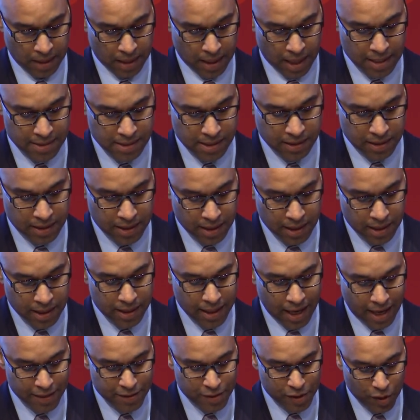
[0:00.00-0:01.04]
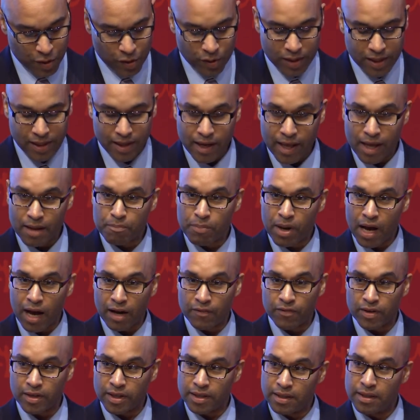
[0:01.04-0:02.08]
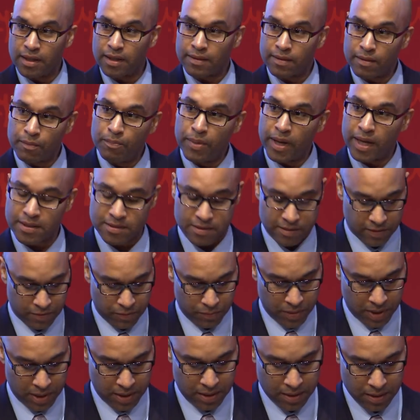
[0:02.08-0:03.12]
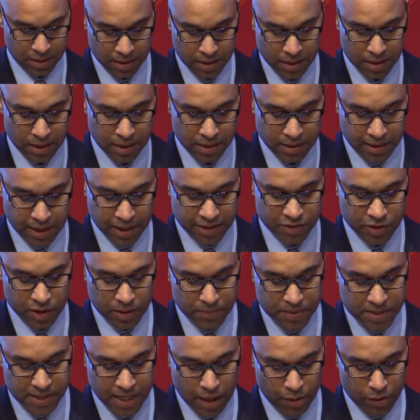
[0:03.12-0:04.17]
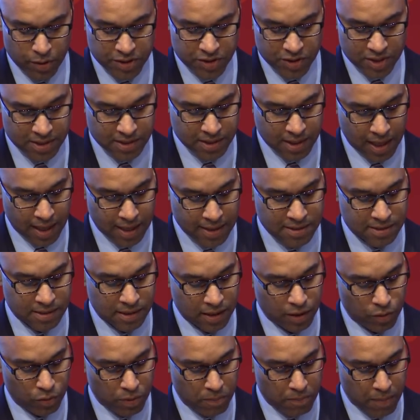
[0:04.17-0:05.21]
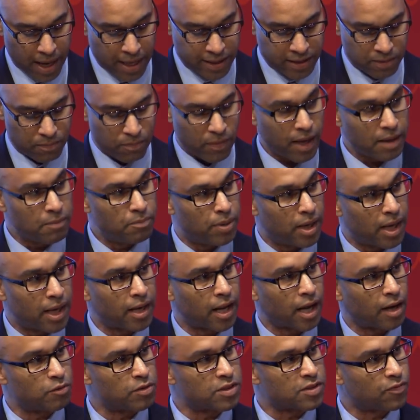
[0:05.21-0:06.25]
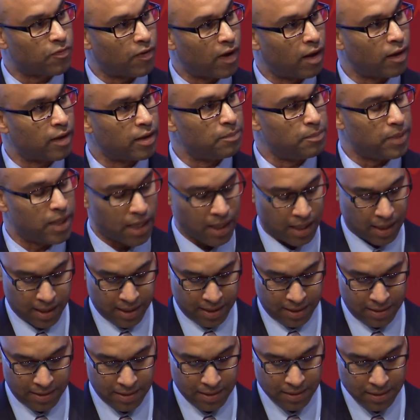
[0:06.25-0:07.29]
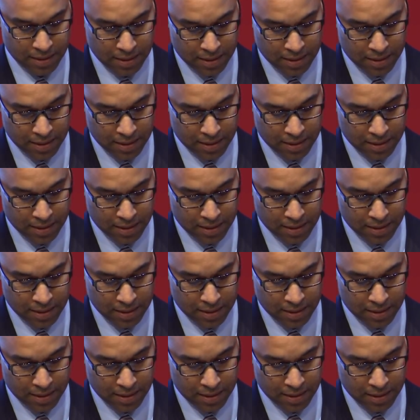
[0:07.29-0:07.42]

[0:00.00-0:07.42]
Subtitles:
As a kid, I totally let poverty get the best of me. Ketchup sandwiches constantly reminded my butt I was falling behind.